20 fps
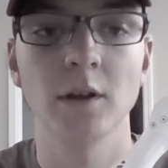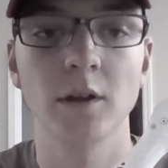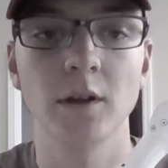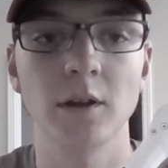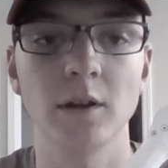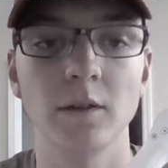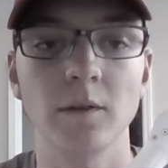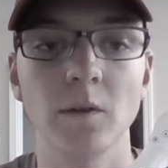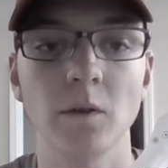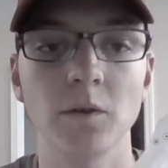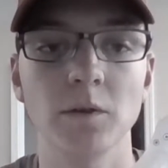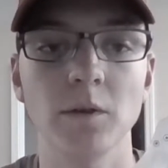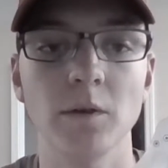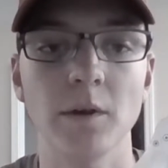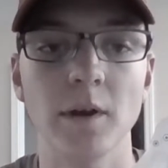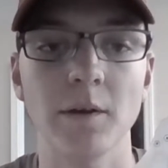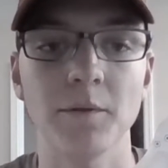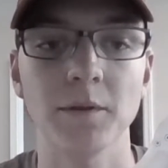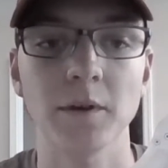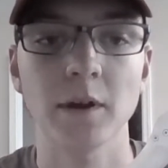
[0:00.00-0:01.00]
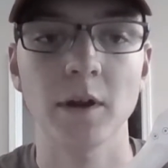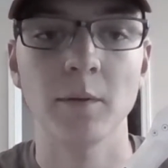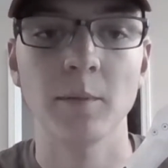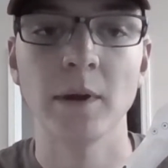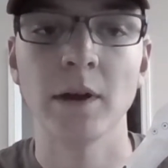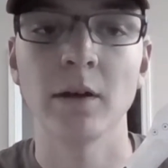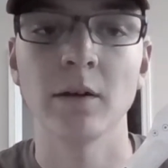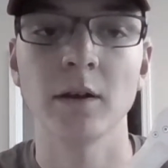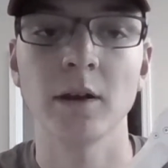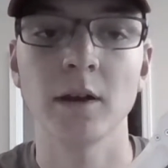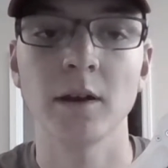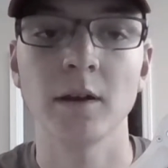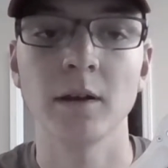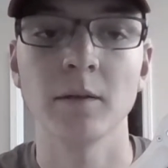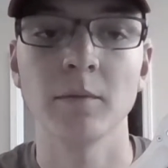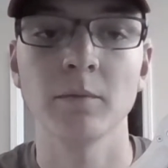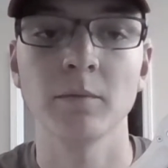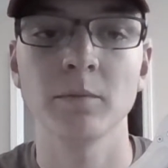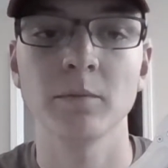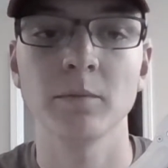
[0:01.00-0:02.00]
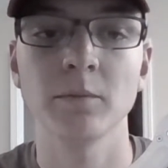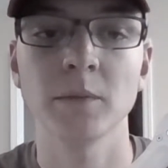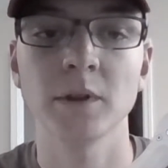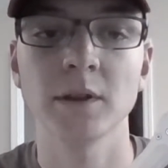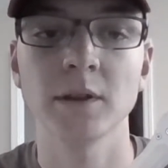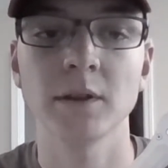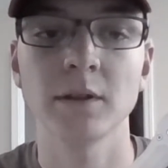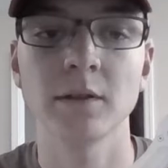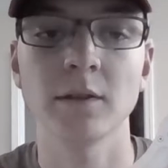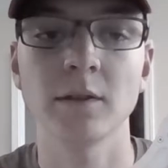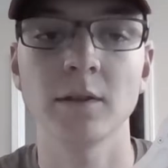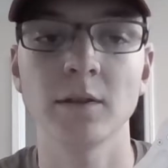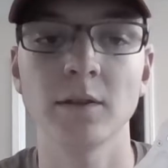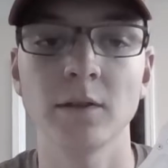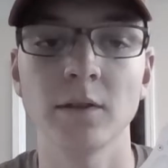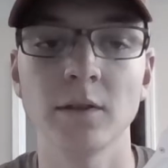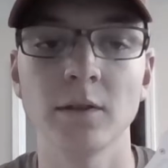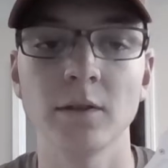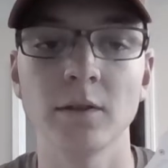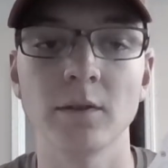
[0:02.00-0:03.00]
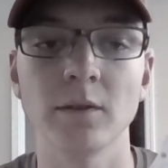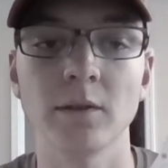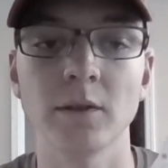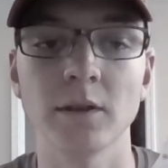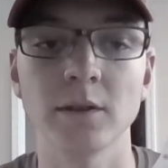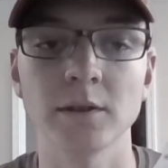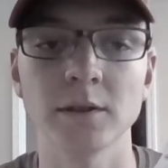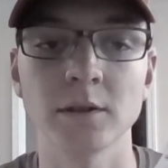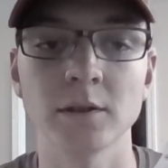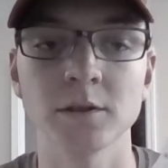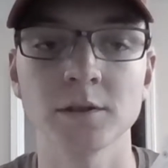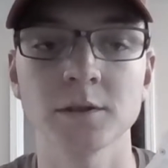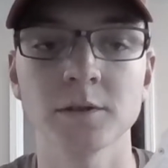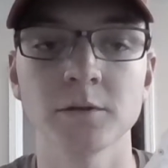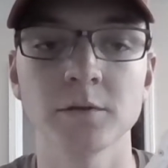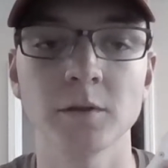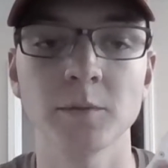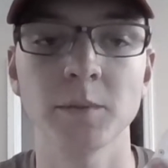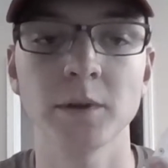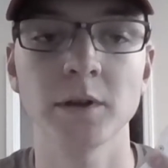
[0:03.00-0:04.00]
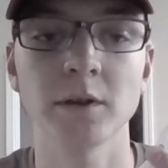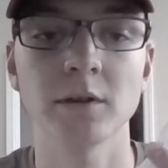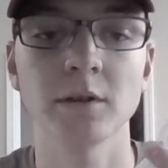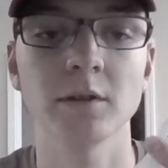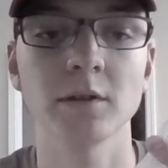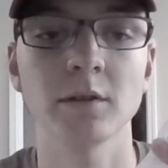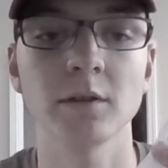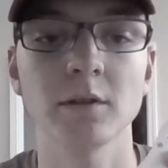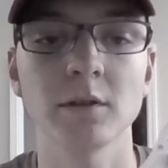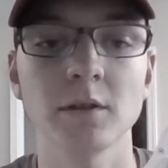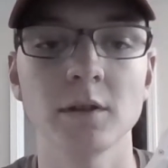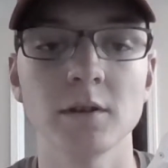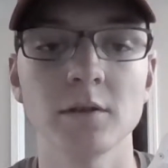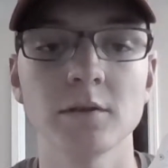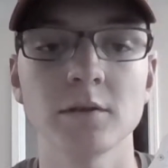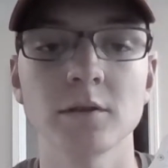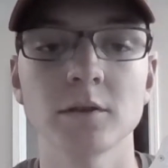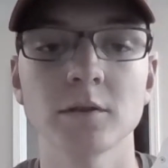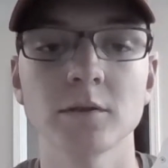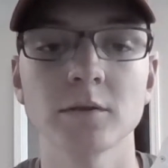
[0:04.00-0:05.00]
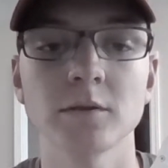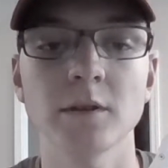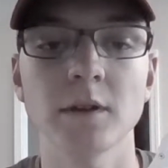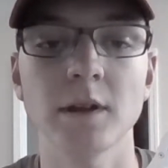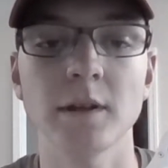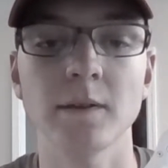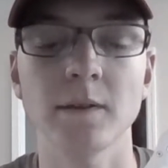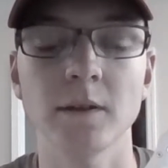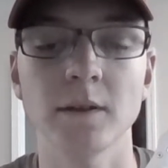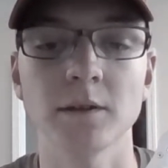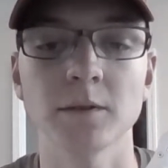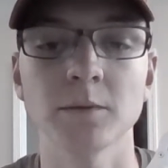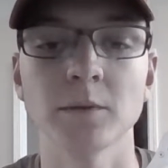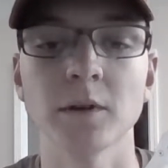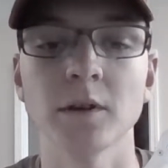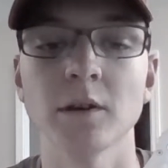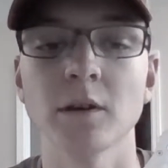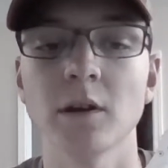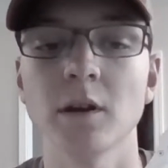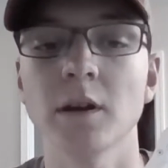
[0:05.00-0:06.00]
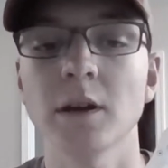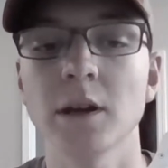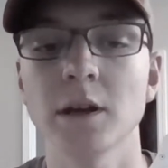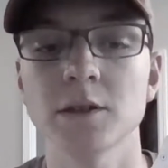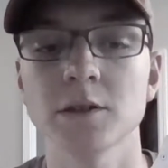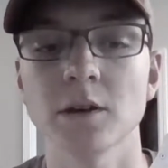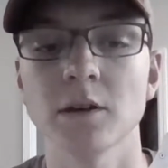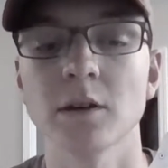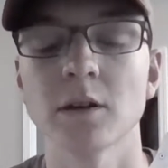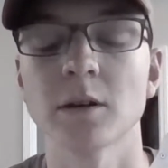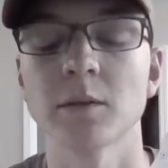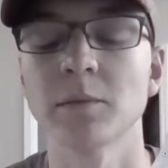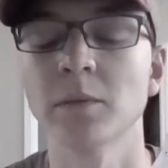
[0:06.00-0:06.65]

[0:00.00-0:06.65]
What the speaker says: Those don't have to come out, but this little screw up here, these 2, and this one on each arm.